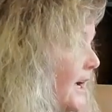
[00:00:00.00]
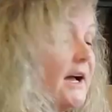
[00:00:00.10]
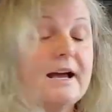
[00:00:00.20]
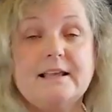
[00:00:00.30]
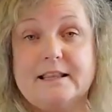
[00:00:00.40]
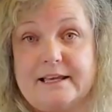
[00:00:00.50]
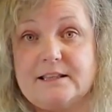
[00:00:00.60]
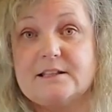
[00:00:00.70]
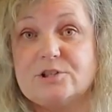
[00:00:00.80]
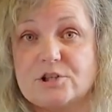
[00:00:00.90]
I like
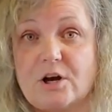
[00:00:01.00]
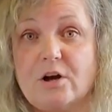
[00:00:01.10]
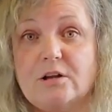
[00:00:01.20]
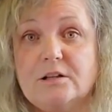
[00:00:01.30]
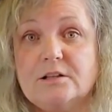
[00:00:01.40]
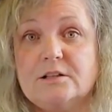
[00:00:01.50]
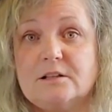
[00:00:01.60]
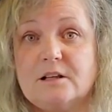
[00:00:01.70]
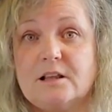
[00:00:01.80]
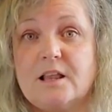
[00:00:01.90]
the shawl.
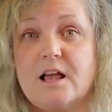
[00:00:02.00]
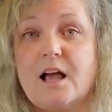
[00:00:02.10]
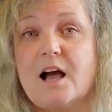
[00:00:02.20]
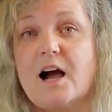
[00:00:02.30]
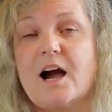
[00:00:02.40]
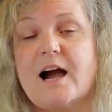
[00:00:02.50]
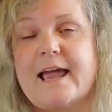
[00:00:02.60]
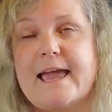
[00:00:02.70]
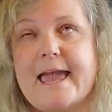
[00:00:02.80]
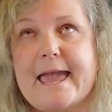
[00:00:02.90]
I
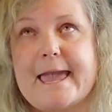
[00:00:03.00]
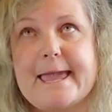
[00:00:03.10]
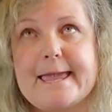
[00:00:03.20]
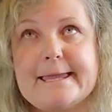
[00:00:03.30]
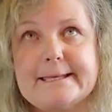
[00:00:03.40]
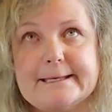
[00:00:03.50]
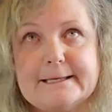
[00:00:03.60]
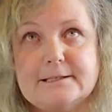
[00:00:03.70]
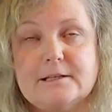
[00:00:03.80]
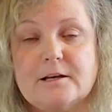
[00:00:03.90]

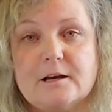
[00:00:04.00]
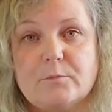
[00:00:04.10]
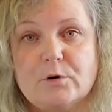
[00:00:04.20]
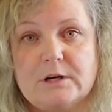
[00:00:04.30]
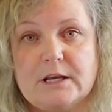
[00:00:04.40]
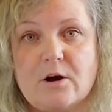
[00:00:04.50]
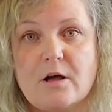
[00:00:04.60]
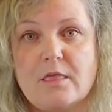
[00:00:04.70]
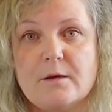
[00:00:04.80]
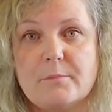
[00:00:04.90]
hated putting
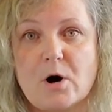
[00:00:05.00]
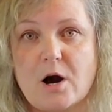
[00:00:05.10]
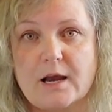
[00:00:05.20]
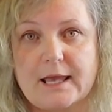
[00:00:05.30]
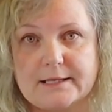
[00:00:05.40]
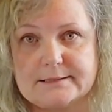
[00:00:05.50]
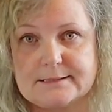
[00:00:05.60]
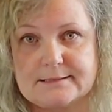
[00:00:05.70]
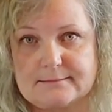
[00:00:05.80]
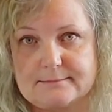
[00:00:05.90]
on the pockets.